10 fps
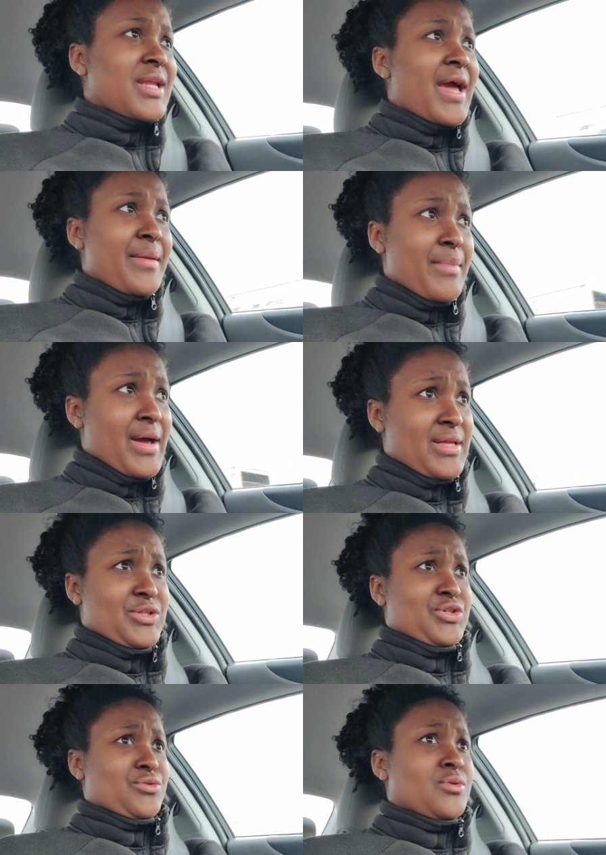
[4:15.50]
tonight
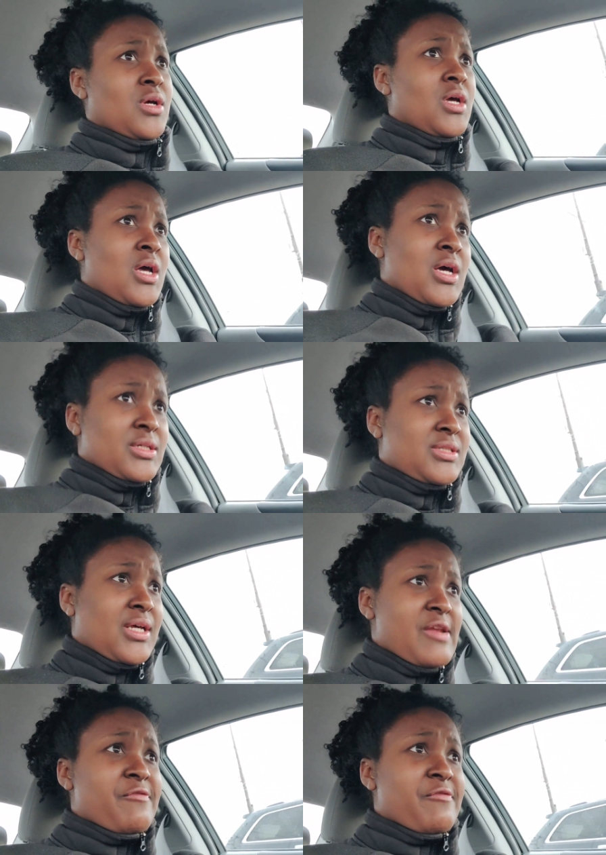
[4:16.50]
mind you until